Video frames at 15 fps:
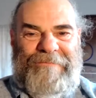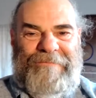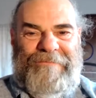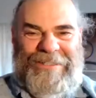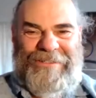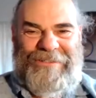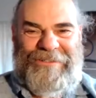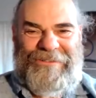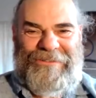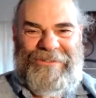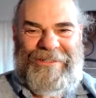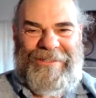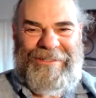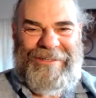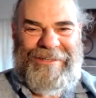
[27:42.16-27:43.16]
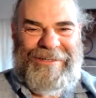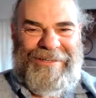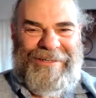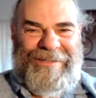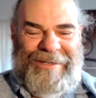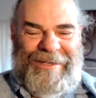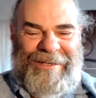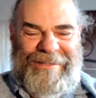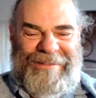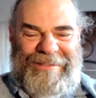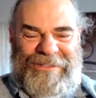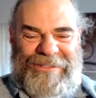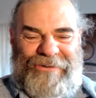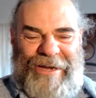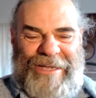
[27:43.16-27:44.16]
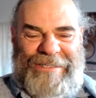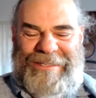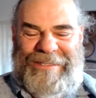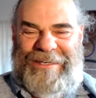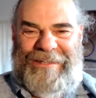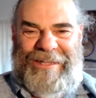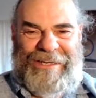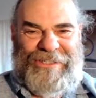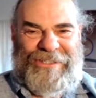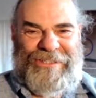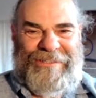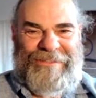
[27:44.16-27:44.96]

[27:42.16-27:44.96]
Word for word: to this crazy collection